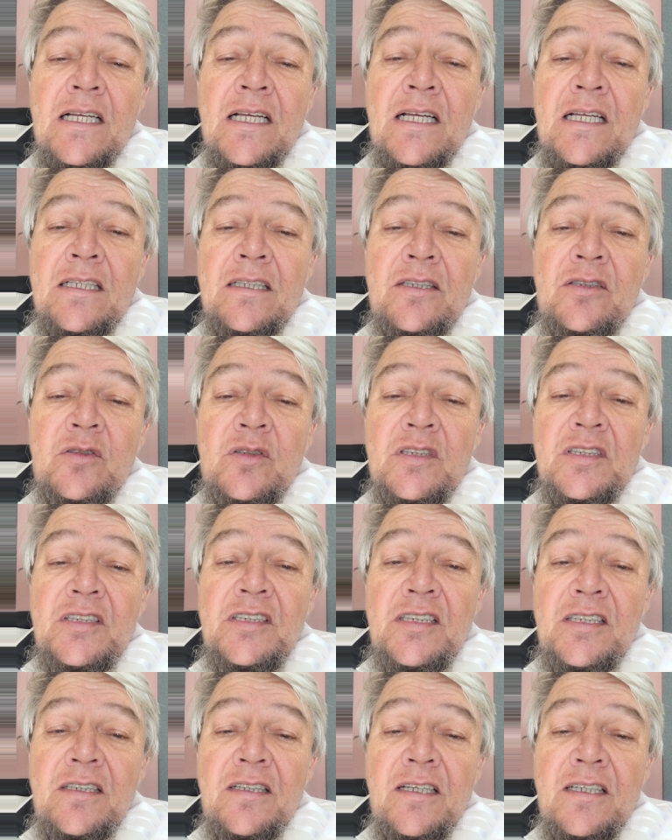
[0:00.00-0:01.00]
and you can
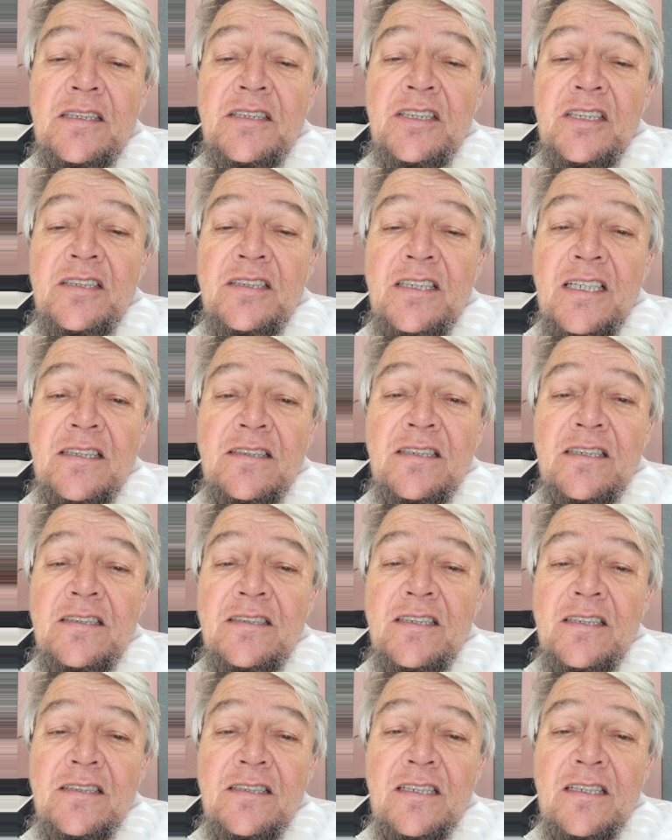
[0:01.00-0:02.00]
see they chit chat,
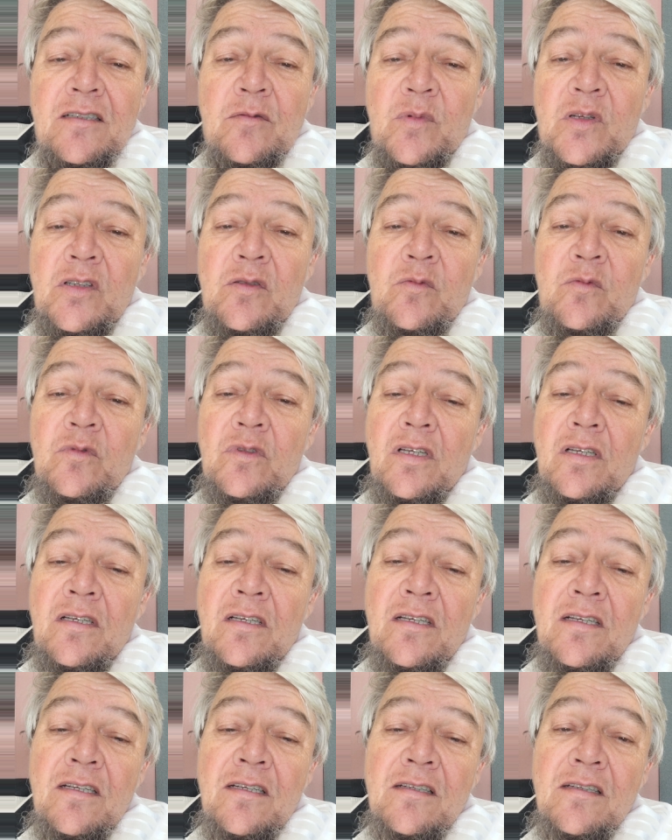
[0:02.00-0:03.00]
but
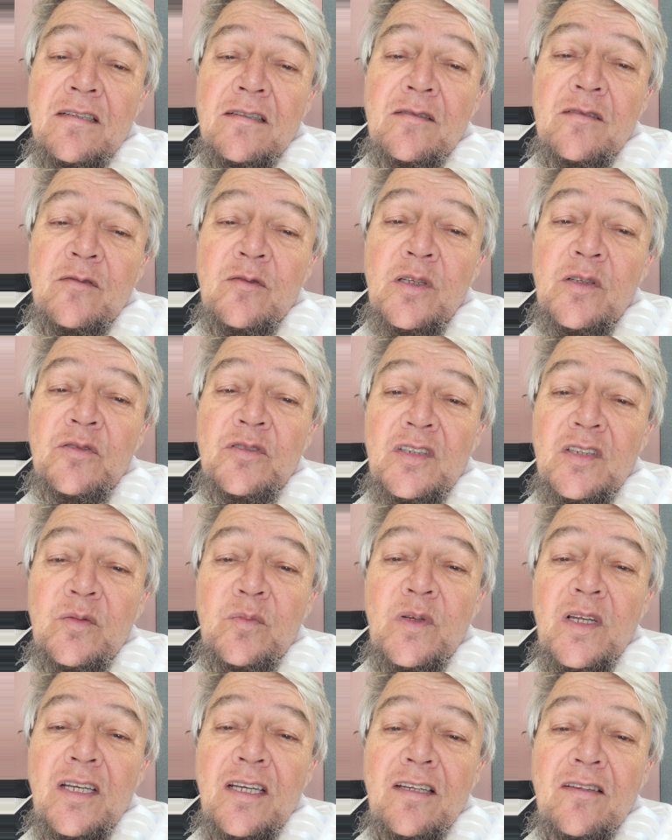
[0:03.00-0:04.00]
we've seen
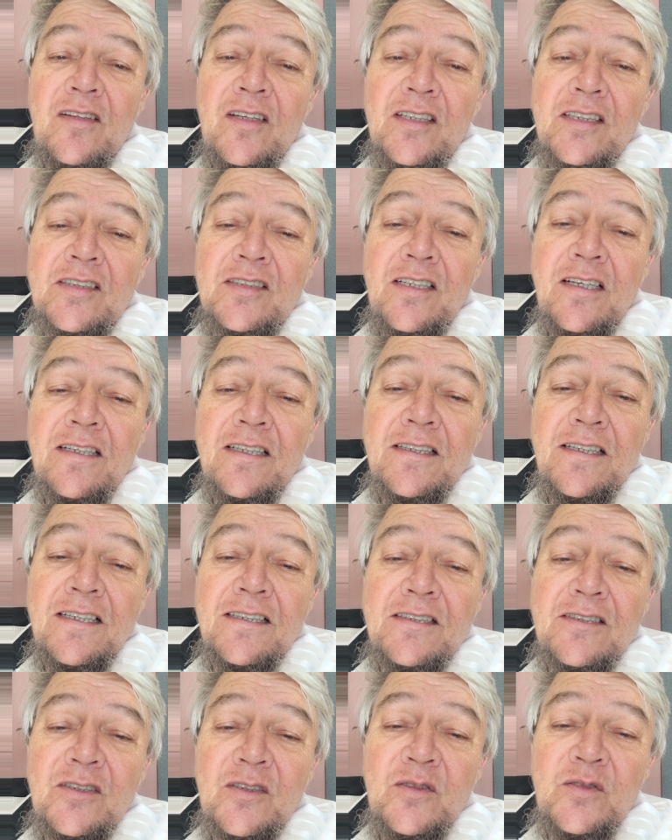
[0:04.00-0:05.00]
many things like
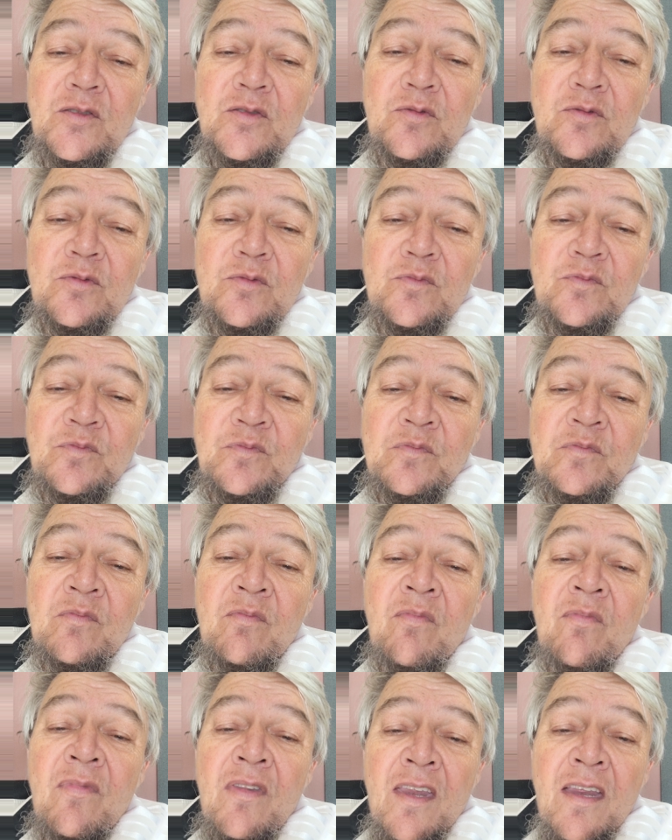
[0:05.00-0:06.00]
that. So
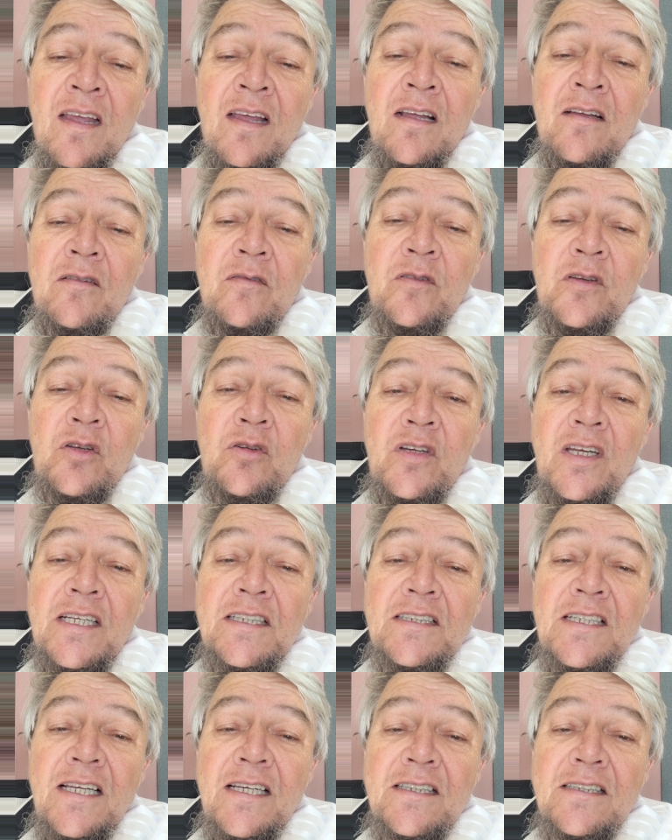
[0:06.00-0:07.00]
a few
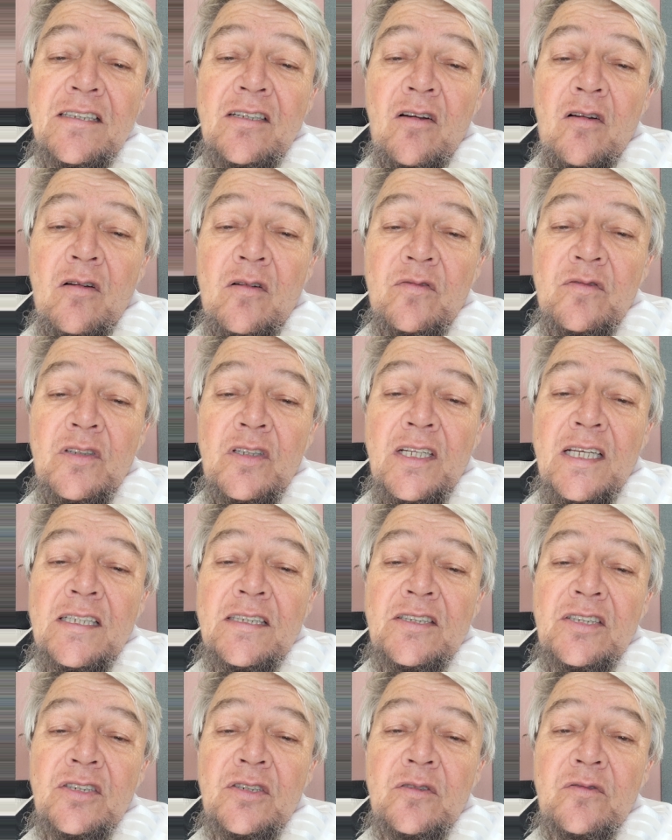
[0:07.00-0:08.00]
days later, after
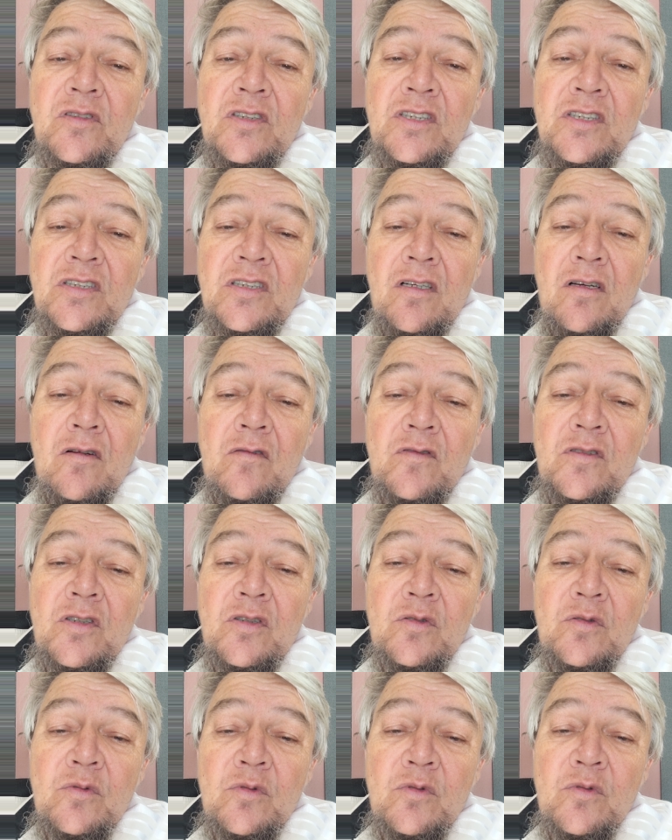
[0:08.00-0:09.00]
that service, and
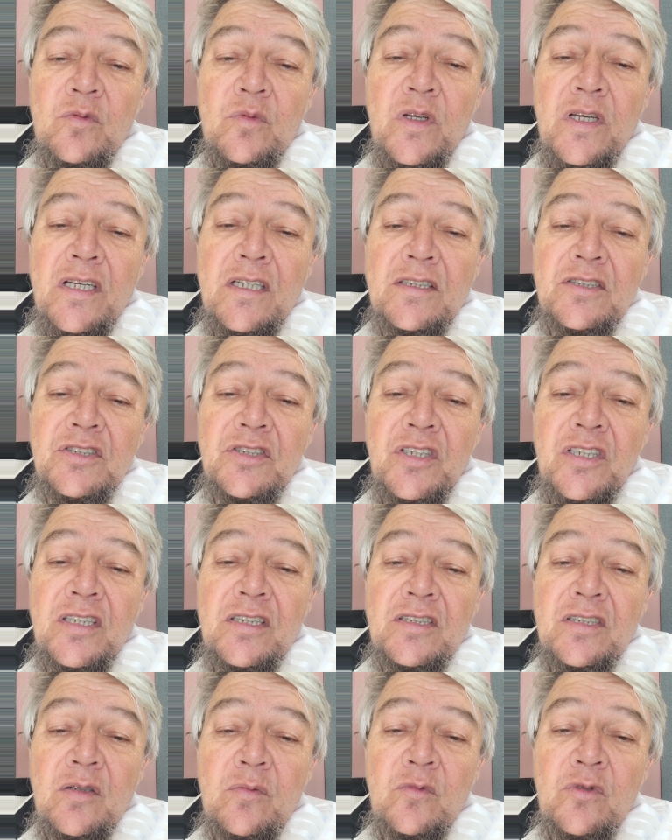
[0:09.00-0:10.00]
after we had shared
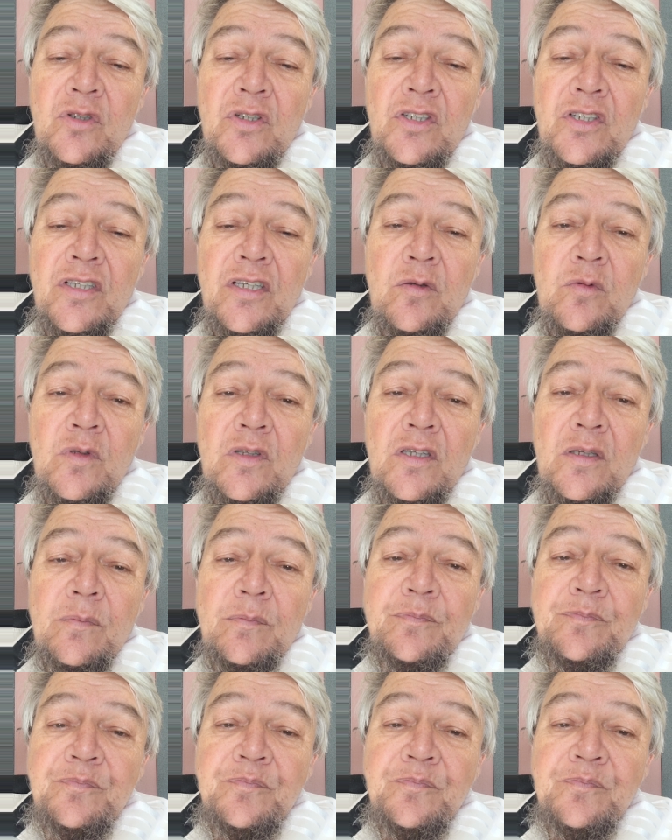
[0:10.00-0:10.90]
some word there with them,